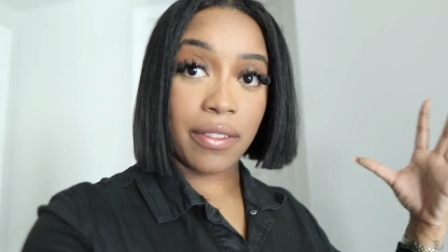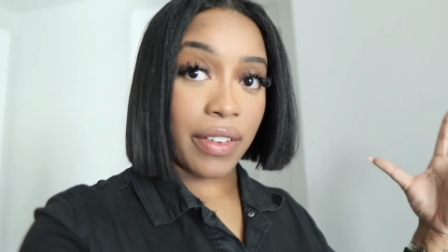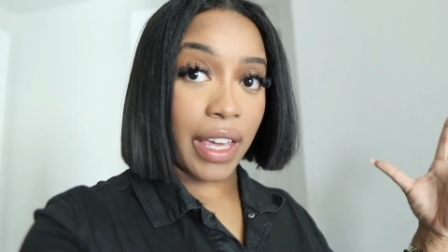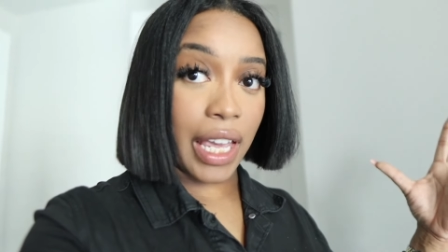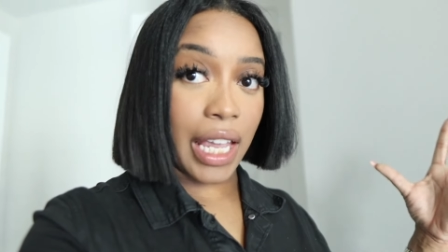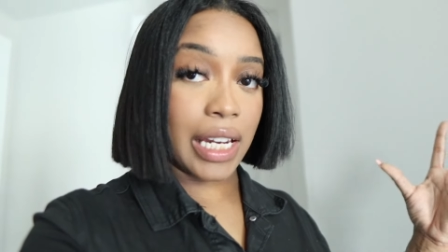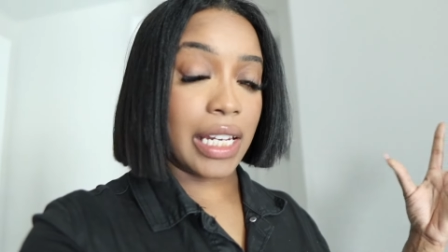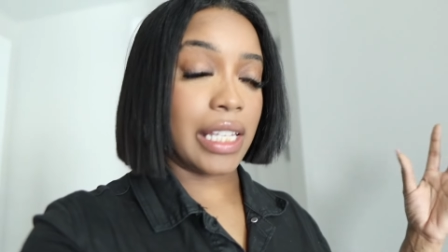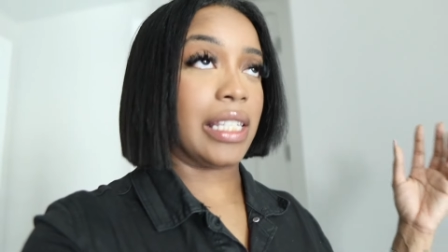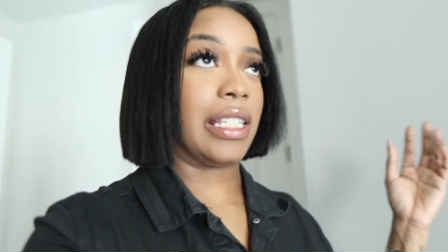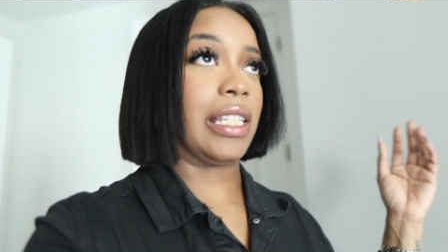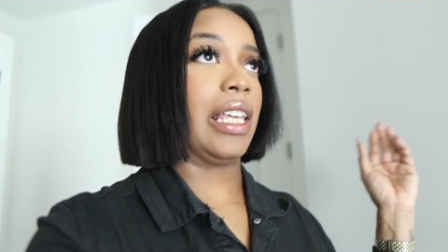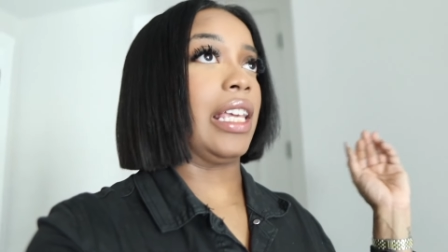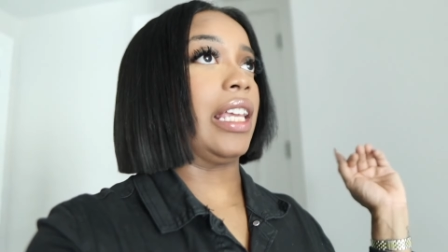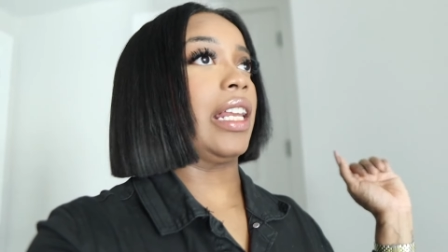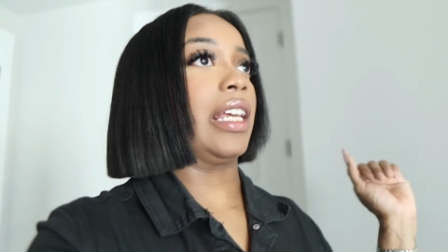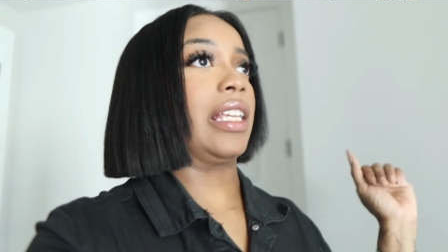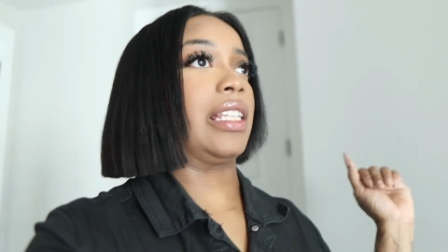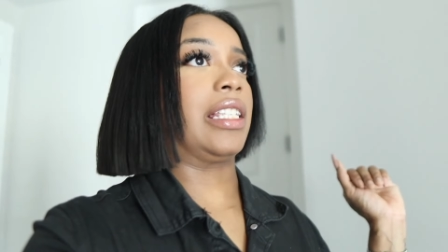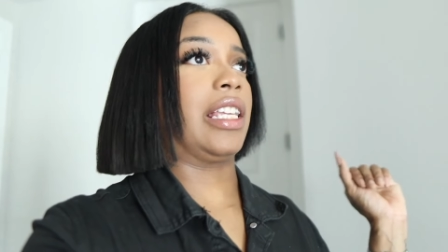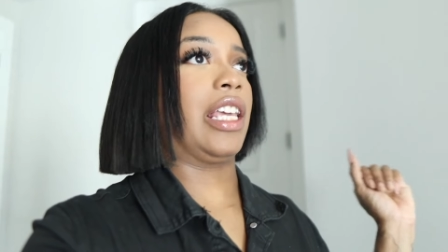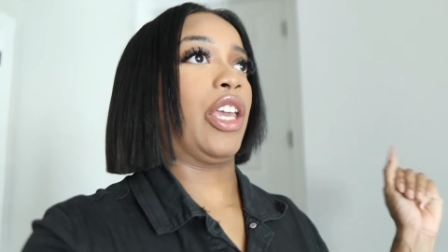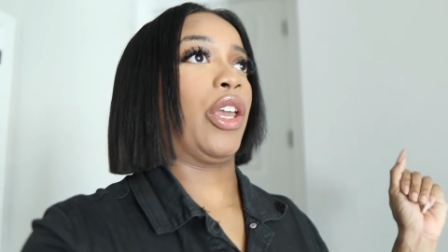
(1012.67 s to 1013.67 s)
fantasy
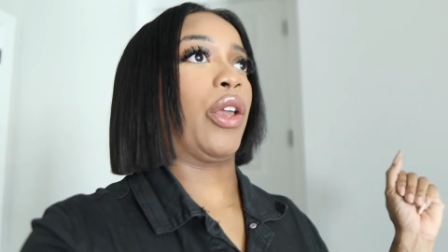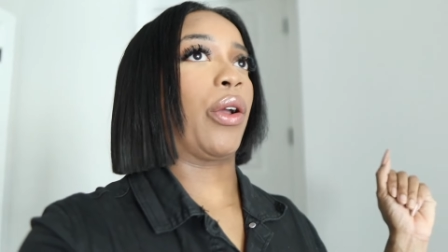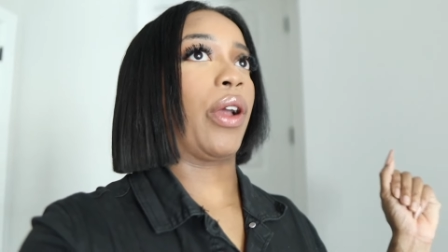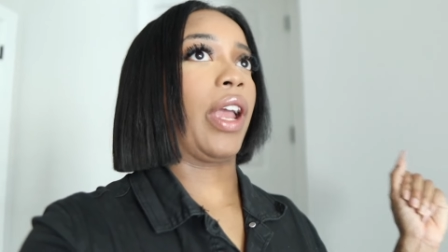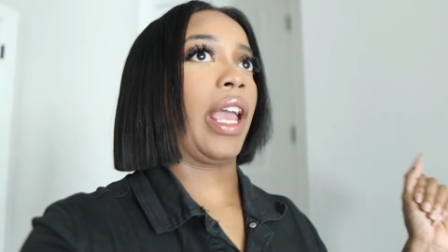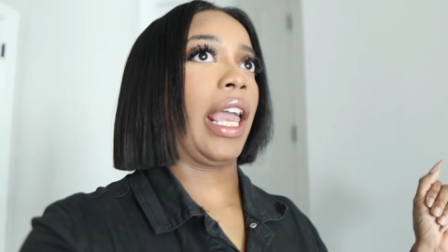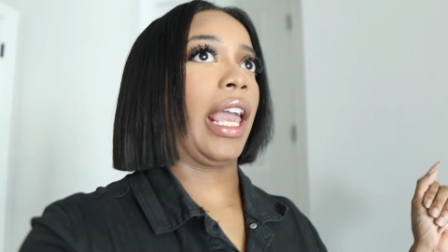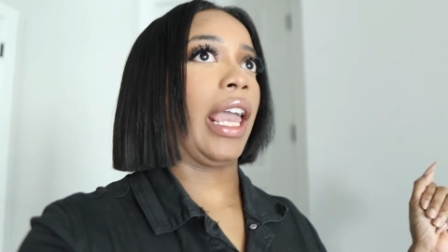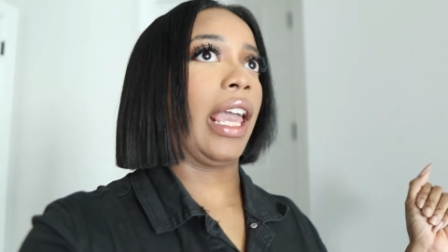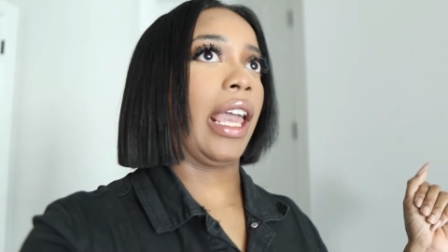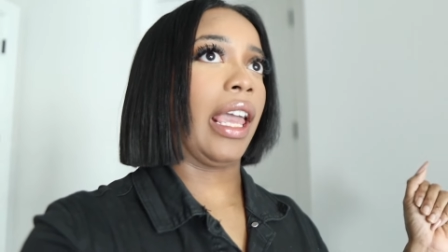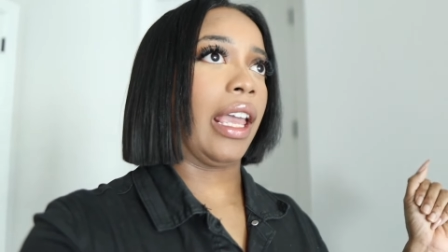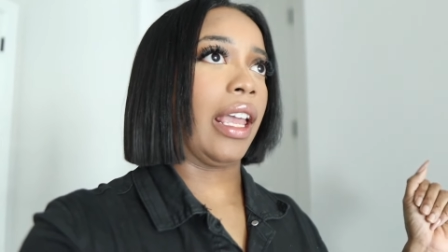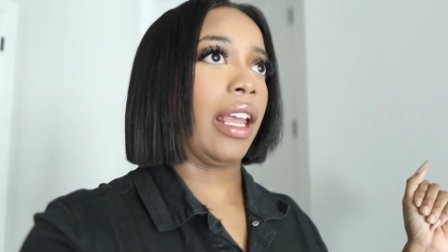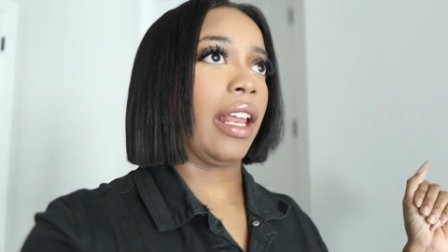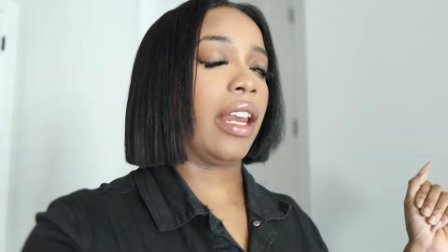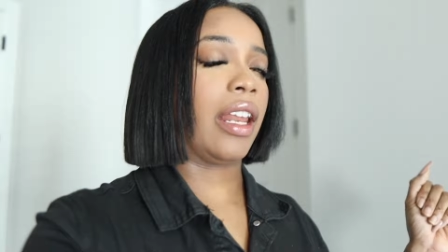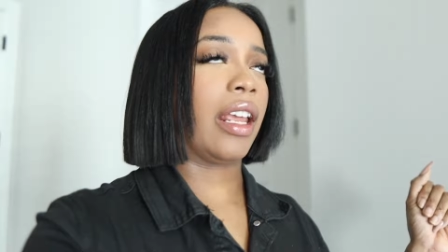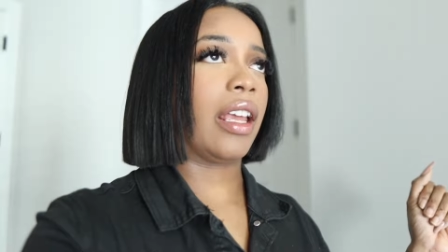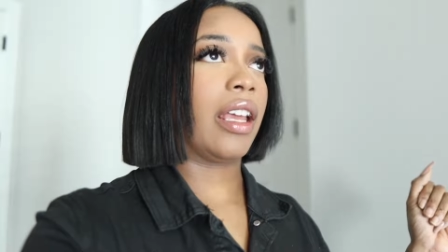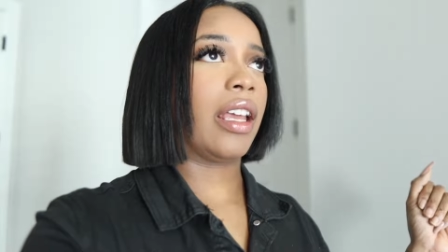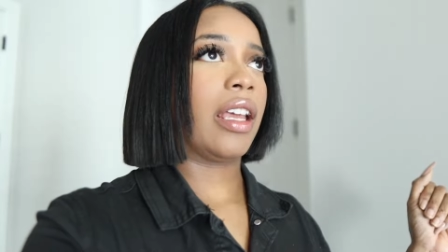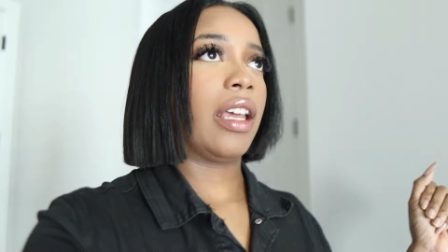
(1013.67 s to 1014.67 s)
that's in your head.